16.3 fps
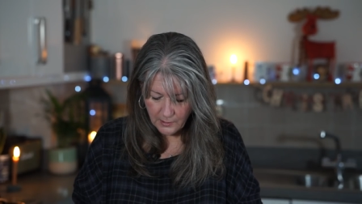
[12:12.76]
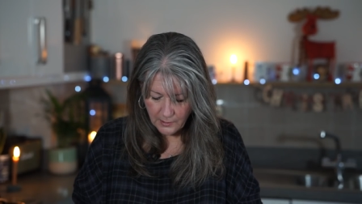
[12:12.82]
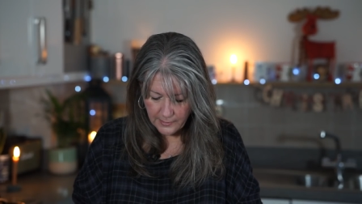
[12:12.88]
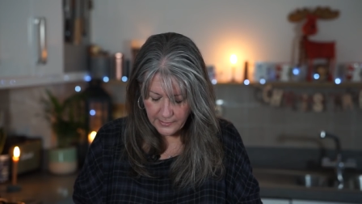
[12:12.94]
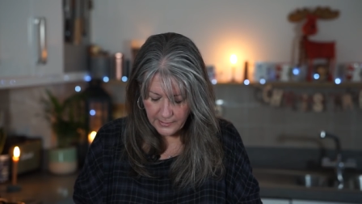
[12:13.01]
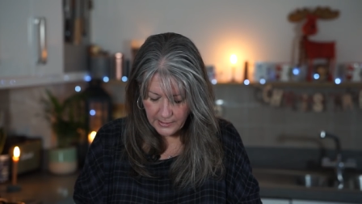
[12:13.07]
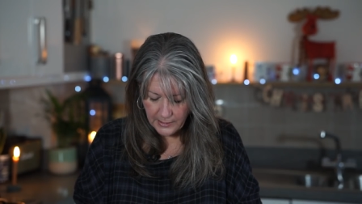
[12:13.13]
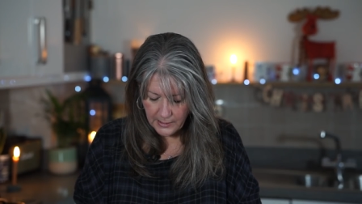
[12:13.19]

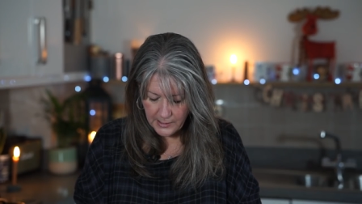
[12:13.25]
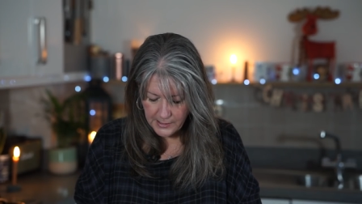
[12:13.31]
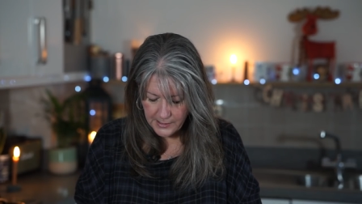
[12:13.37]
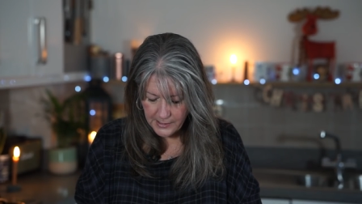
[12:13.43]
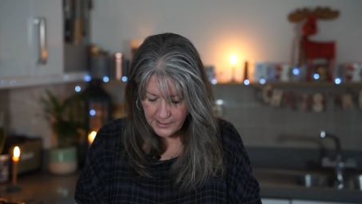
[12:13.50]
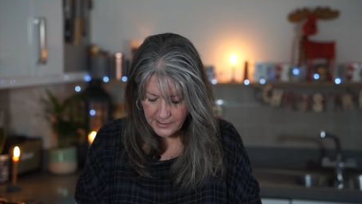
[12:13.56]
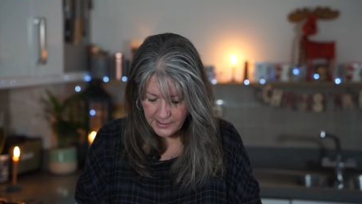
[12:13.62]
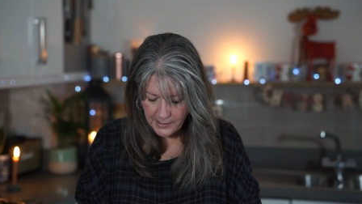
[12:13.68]
I think it
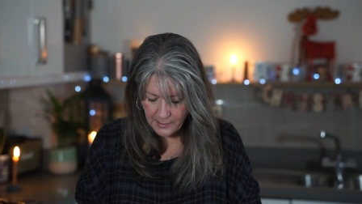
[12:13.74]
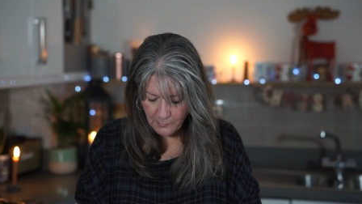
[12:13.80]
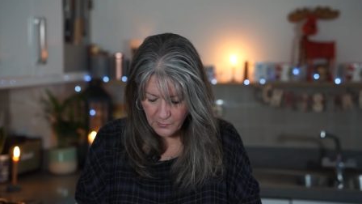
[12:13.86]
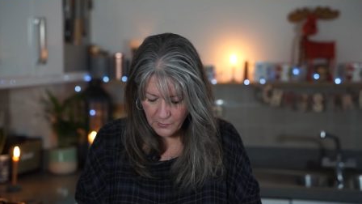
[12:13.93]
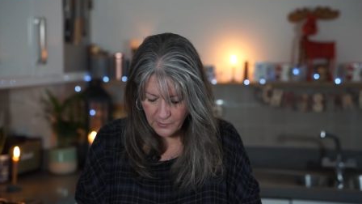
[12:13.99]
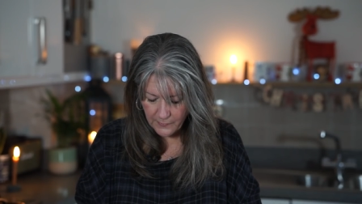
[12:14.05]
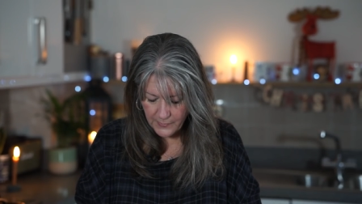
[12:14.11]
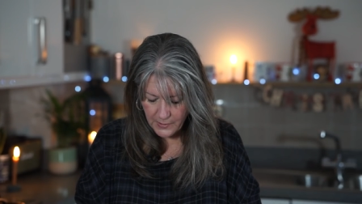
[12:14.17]
says
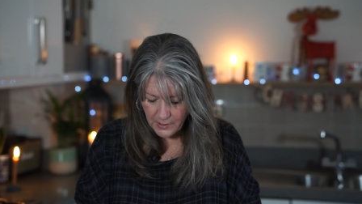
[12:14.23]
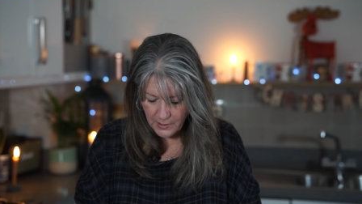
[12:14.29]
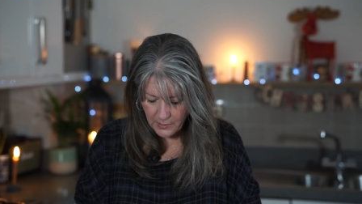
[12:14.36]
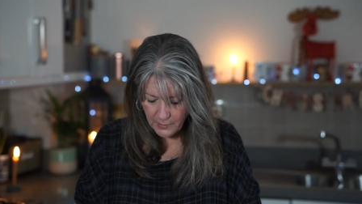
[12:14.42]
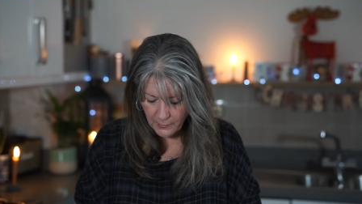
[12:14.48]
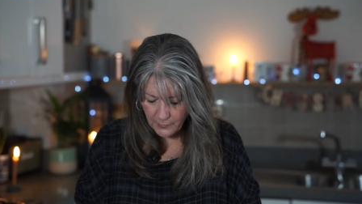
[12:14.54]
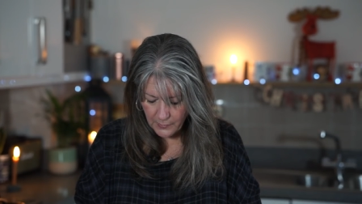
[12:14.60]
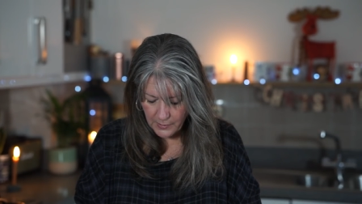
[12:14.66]
summer
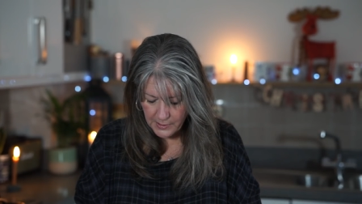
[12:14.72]
afternoon.